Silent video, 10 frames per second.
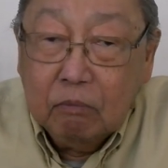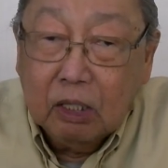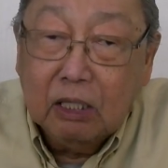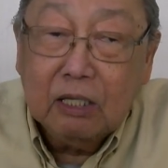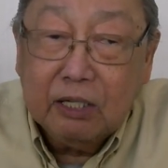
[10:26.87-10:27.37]

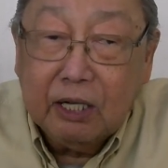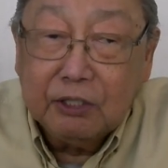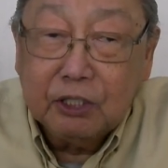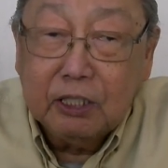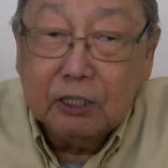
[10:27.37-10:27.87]
in
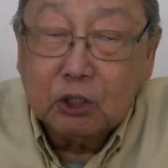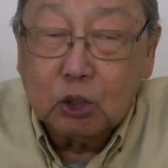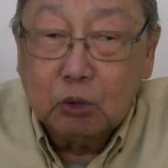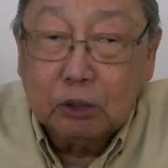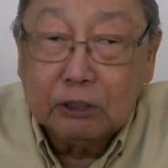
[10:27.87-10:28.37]
engaging in
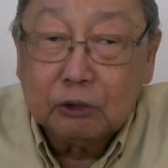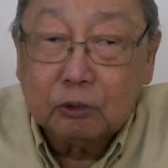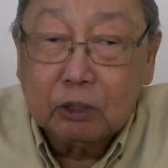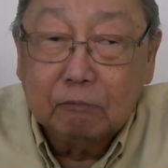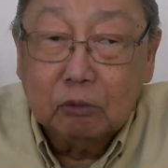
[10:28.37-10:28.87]

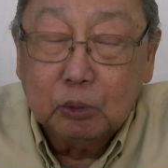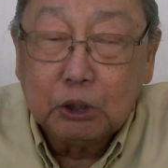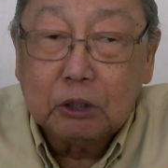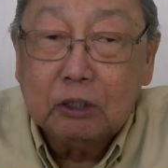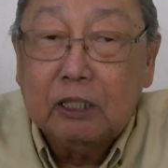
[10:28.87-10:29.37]
socialist
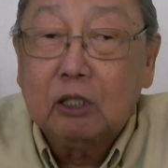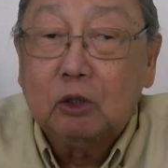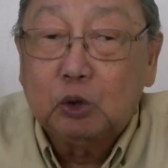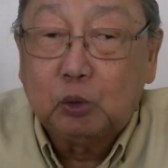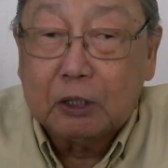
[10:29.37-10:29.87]
revolution and
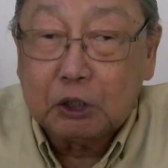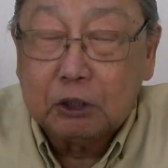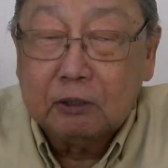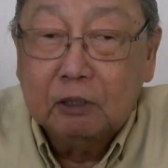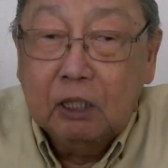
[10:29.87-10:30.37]

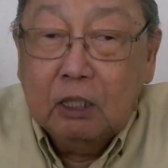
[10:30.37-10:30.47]
construction,